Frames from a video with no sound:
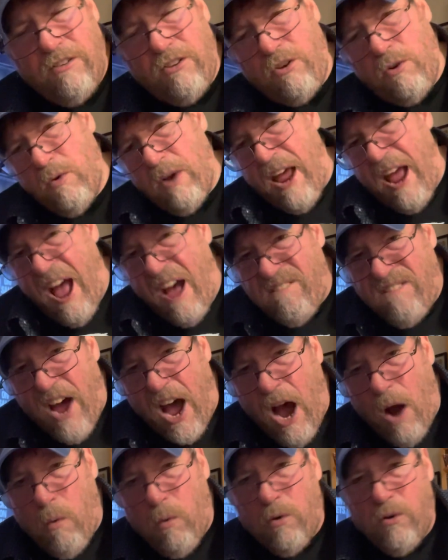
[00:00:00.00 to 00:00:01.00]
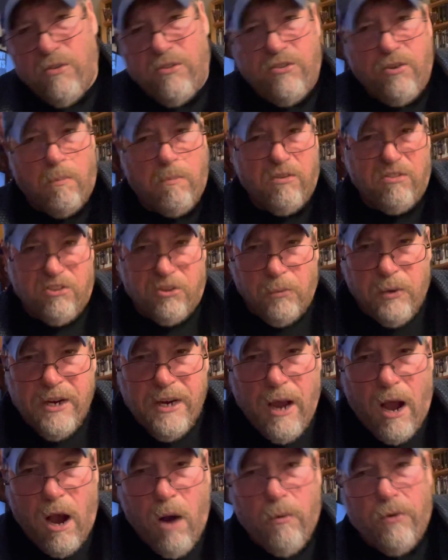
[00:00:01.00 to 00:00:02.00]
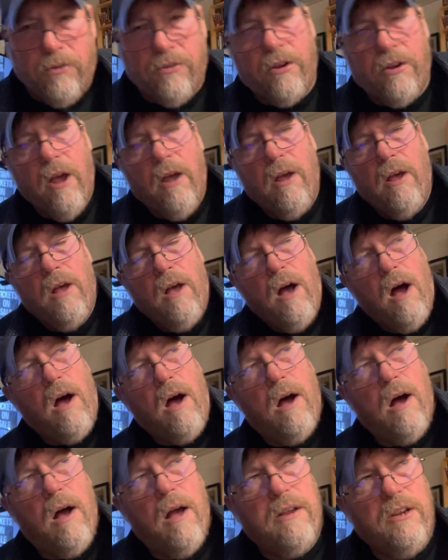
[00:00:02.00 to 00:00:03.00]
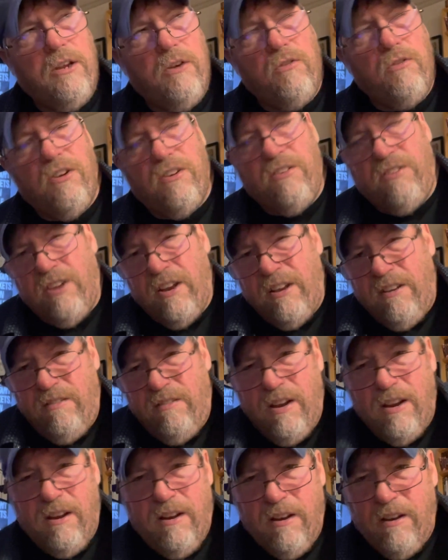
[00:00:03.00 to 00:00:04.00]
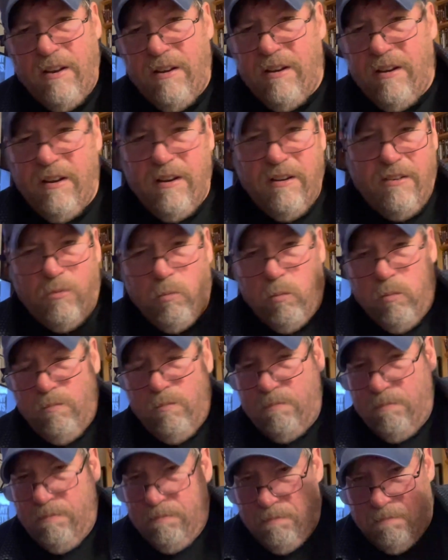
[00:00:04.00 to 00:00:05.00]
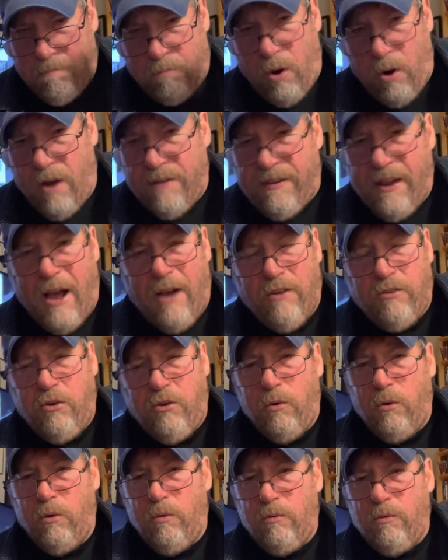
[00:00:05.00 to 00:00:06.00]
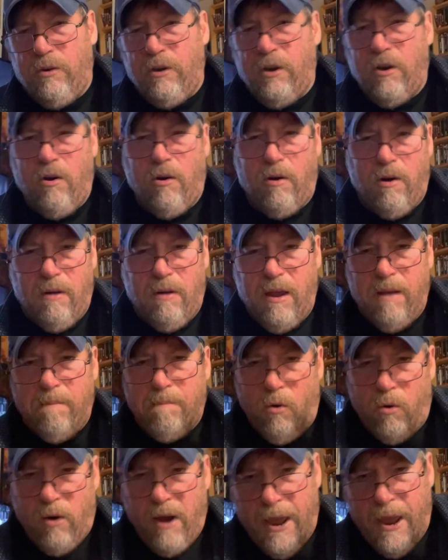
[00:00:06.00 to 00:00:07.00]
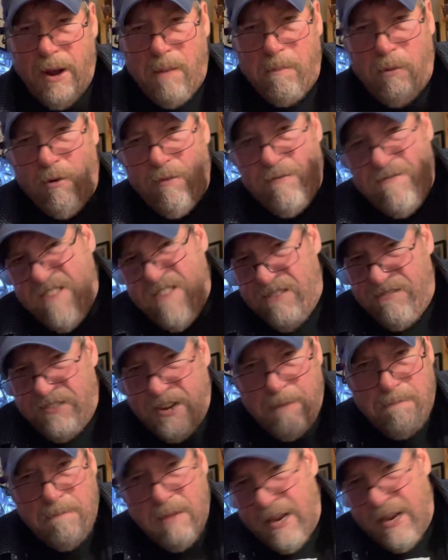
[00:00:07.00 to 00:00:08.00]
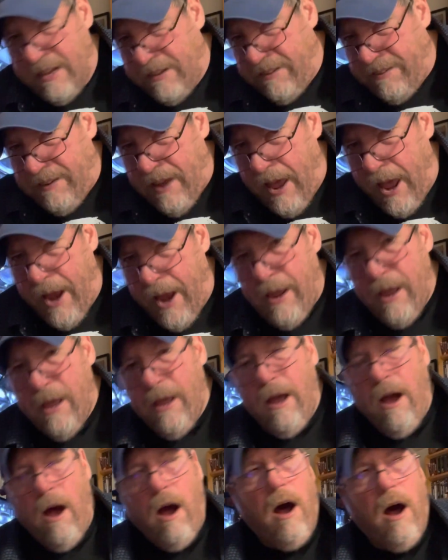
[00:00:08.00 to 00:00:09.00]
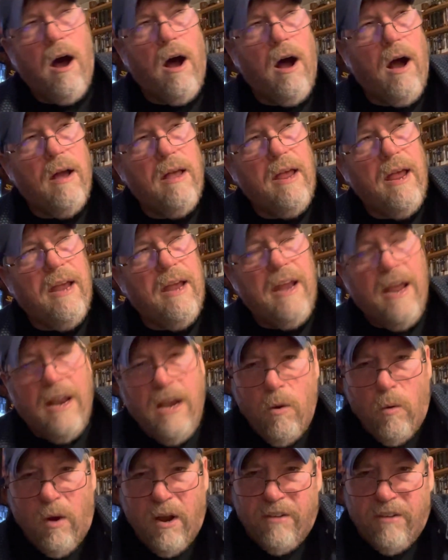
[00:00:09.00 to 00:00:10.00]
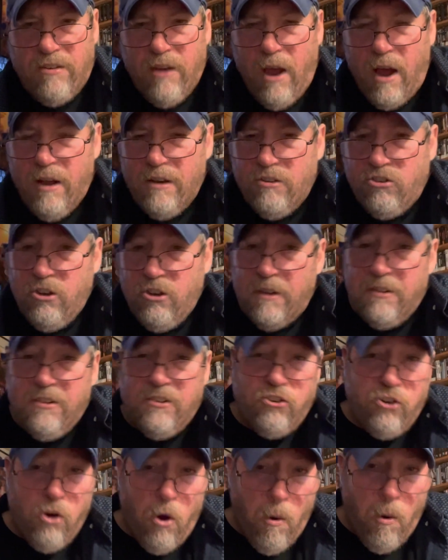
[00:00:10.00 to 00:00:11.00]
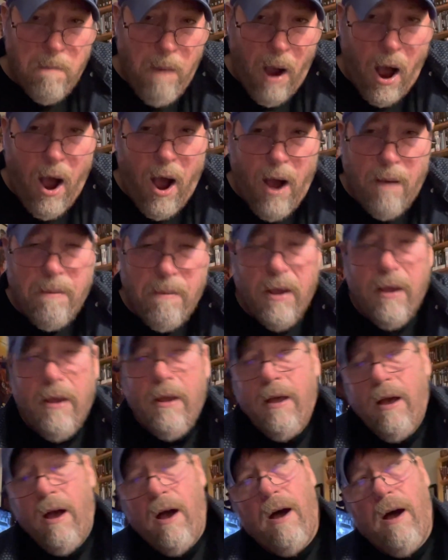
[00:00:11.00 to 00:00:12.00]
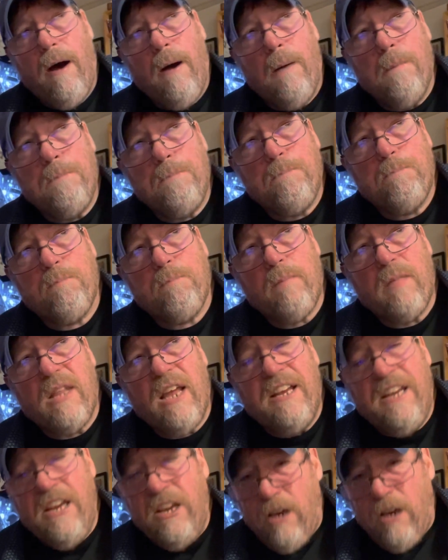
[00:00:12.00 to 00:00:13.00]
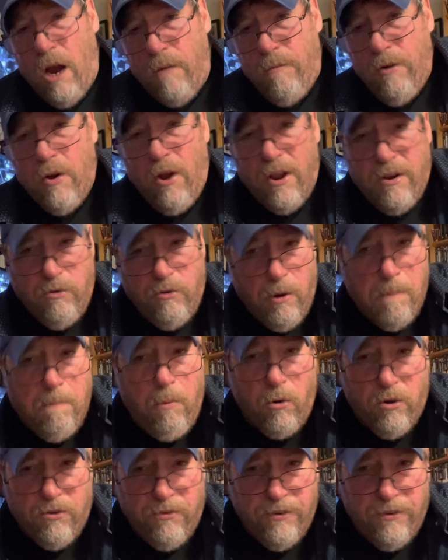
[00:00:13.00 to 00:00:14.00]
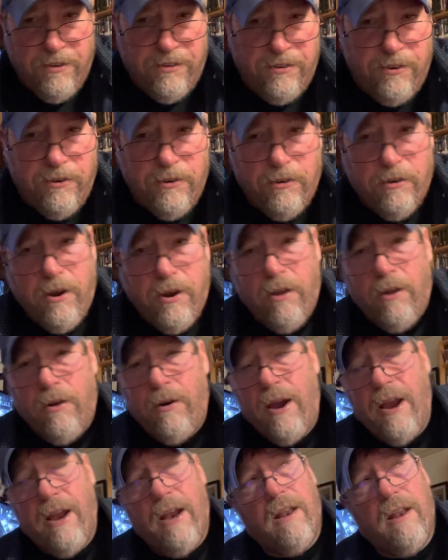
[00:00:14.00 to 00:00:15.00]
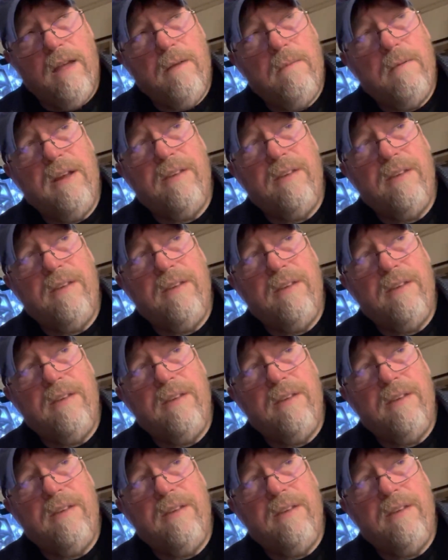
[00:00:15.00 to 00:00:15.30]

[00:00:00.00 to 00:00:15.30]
2.5 hours, almost 3 hours, you just, it's brought down to, you know, a more edible 50 minutes, say. And anyways, Just Joe Bob, he covered Henry Portrait of the Serial Killer. And let me